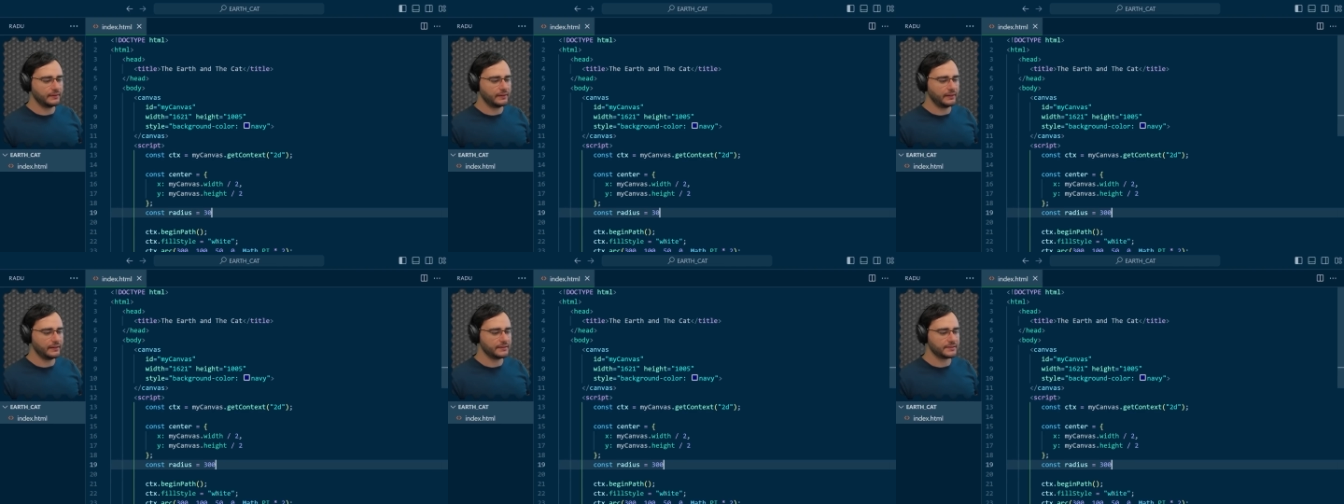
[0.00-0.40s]

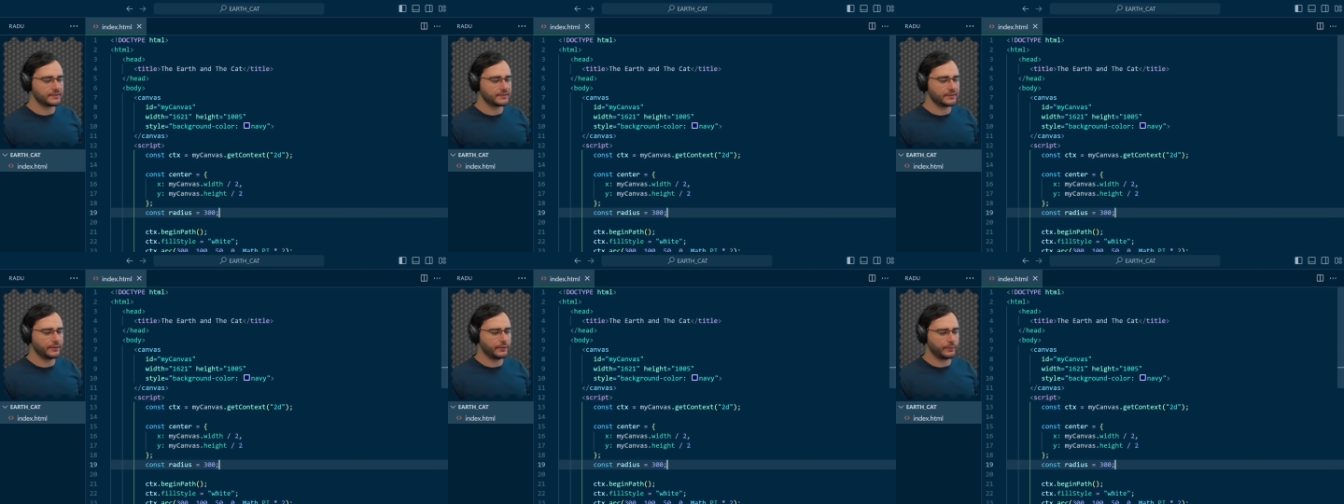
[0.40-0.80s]

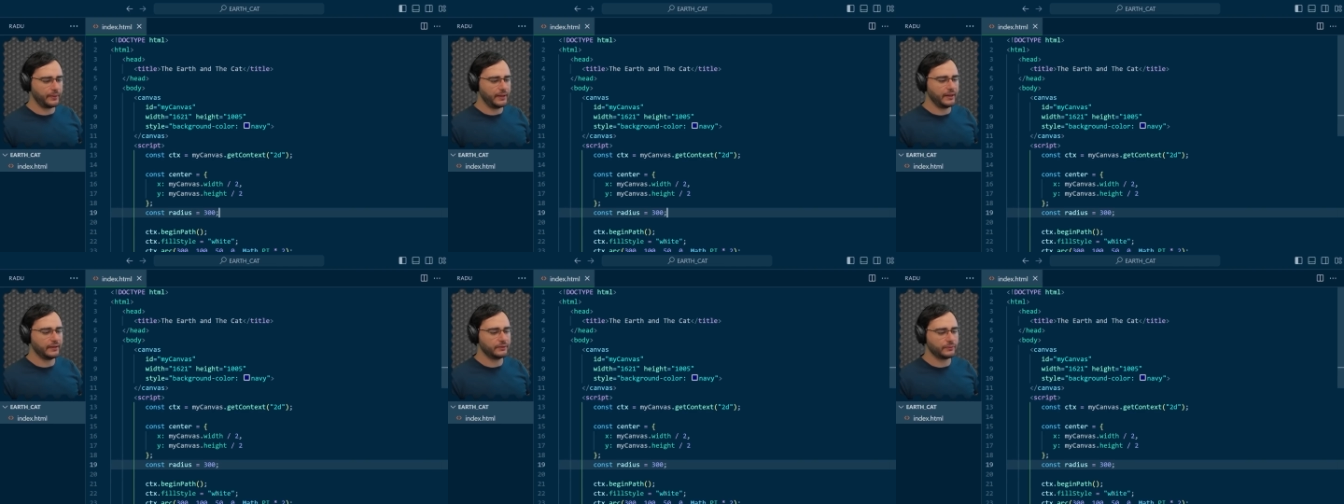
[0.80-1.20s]
is
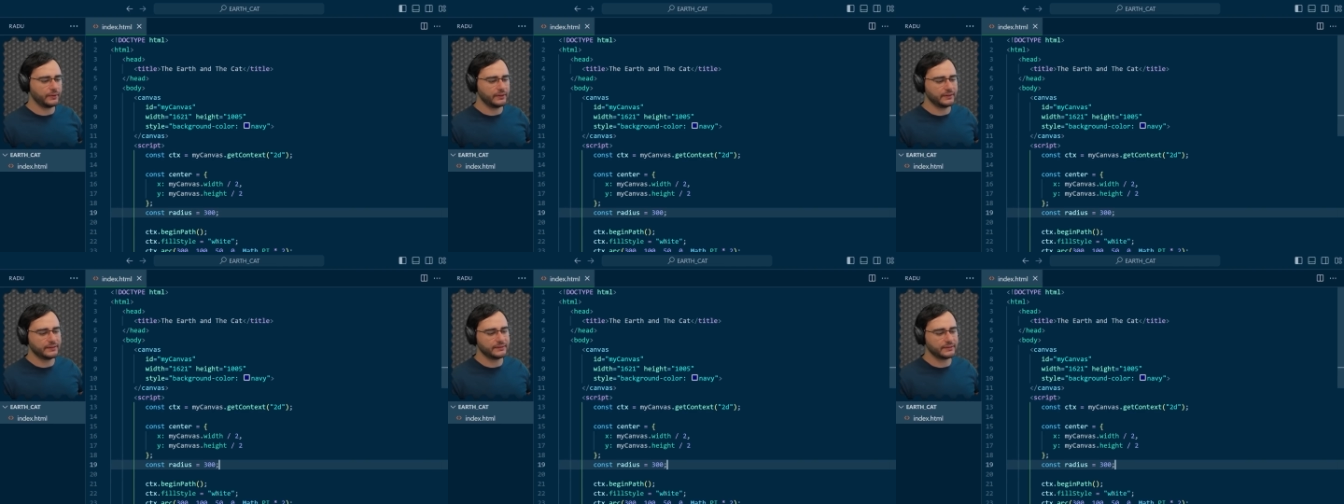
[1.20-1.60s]

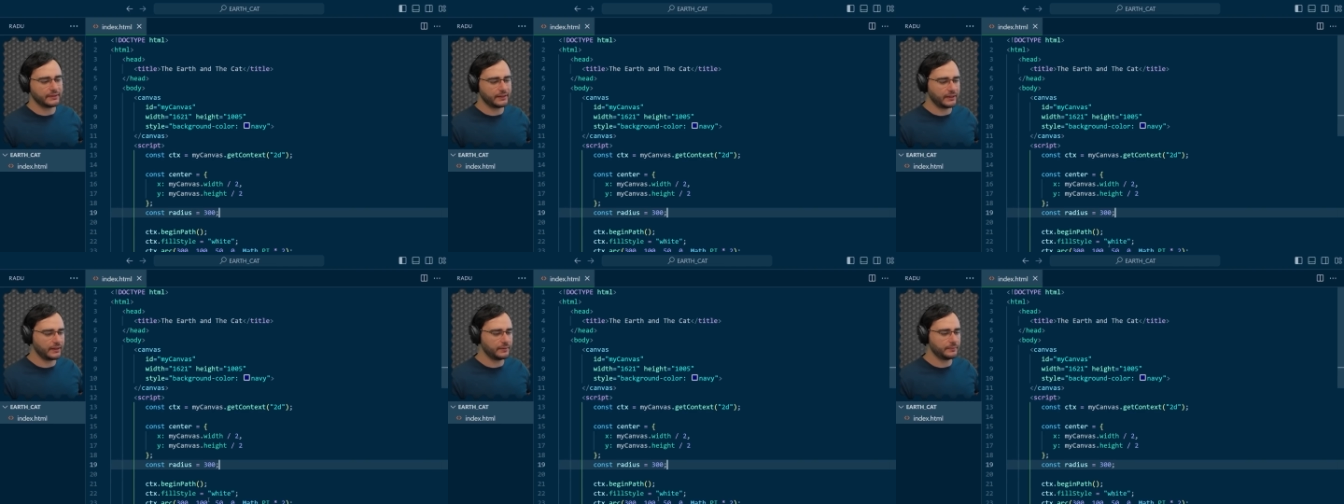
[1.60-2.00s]
300 this
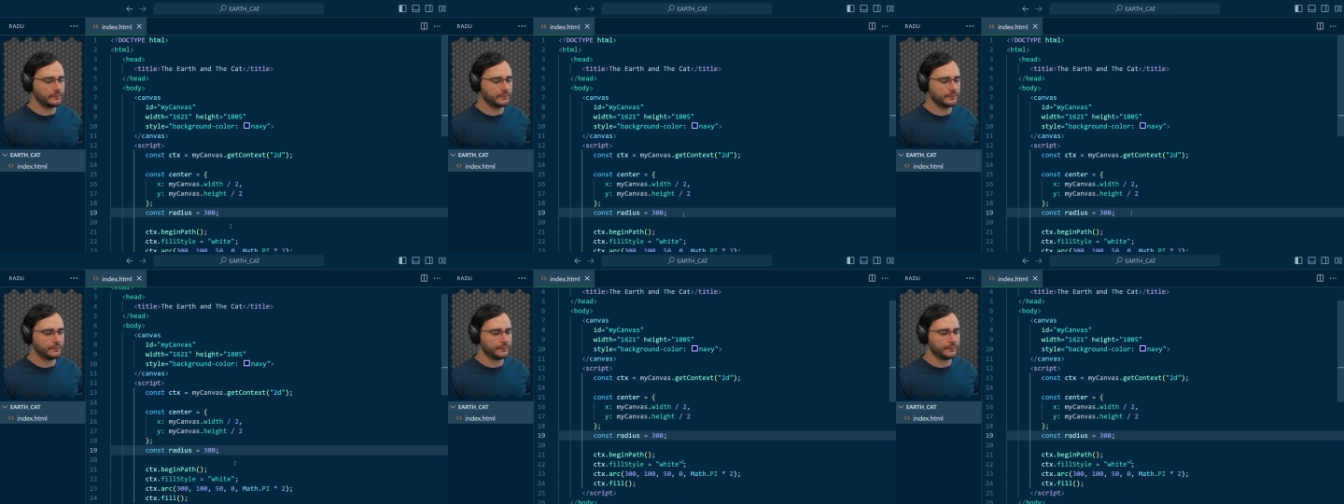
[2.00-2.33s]
time,